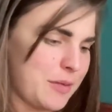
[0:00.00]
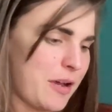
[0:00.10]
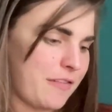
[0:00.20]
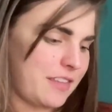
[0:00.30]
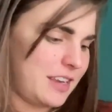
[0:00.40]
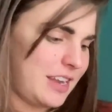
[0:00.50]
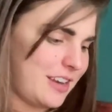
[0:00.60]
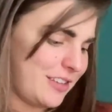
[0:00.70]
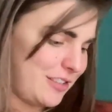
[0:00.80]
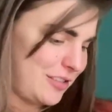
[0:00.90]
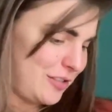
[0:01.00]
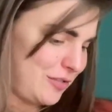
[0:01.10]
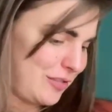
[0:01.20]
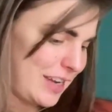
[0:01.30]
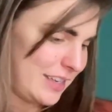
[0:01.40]
off the needles
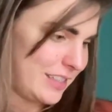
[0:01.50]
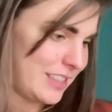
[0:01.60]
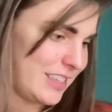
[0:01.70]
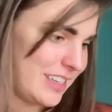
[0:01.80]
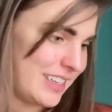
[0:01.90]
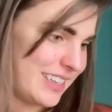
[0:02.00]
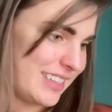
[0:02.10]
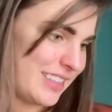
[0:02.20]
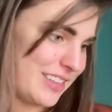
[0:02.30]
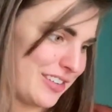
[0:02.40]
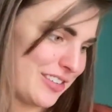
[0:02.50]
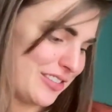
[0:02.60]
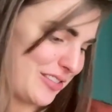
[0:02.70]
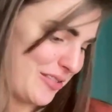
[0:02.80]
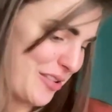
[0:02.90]
soon as the
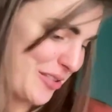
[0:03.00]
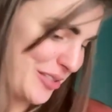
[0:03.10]
girls grow.